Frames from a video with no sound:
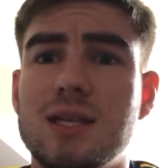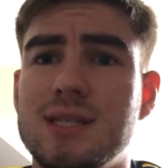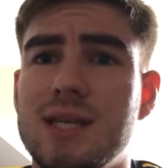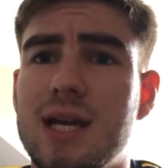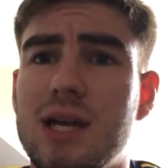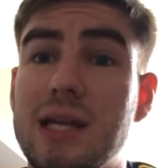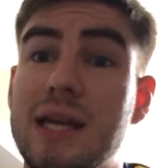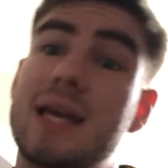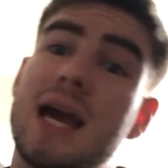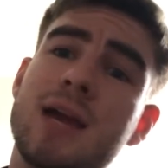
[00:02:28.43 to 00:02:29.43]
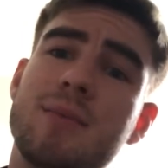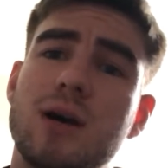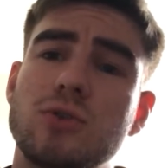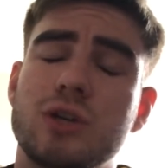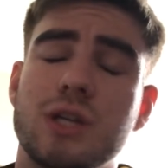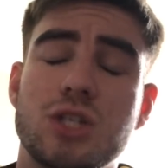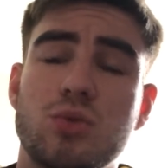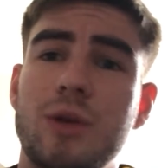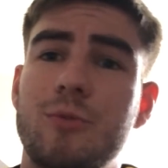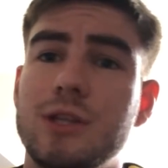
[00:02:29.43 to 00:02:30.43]
Ziyech came out trying to
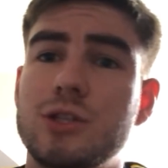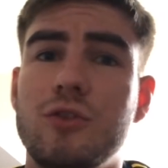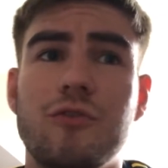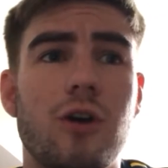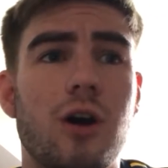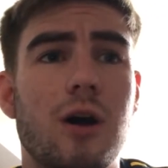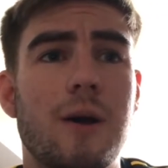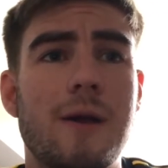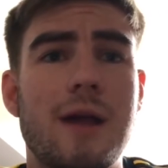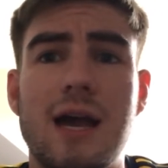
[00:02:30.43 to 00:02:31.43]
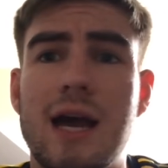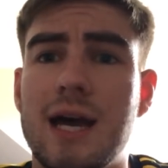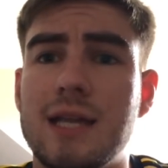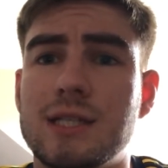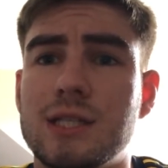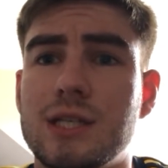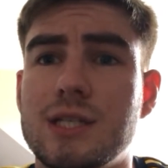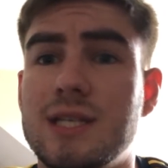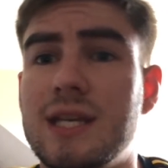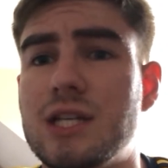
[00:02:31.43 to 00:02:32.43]
sweep in too far, and
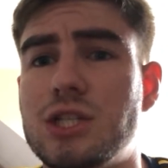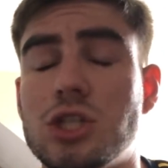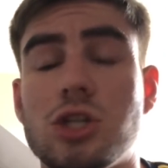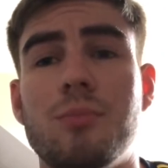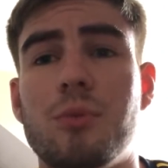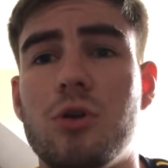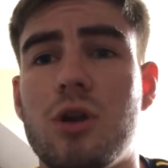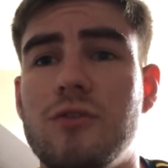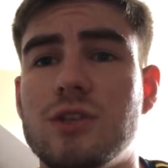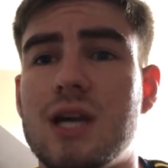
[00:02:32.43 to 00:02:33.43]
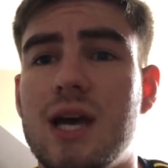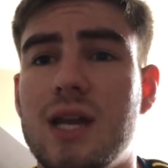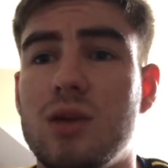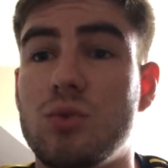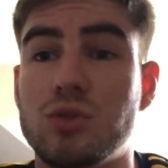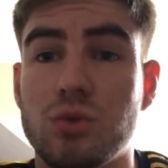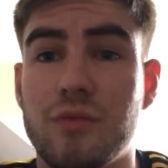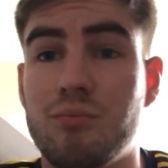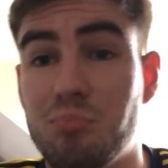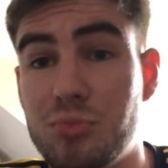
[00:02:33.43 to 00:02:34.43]
Ziyech just lobbed the ball over his head, which would
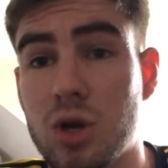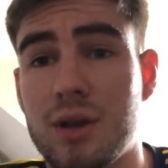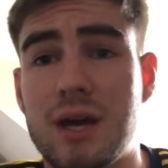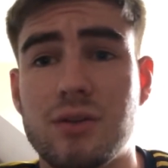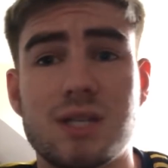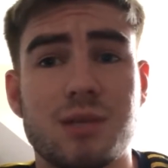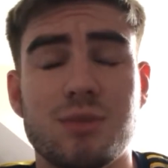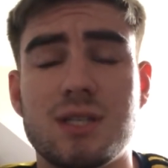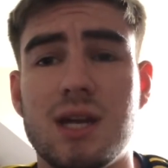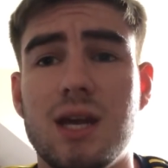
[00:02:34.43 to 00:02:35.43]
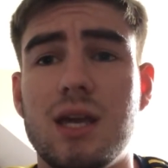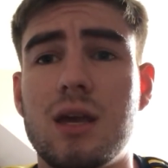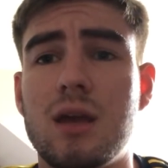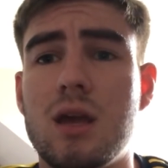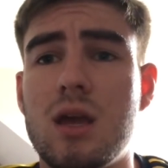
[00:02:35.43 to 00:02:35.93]
have gone down as his mistake.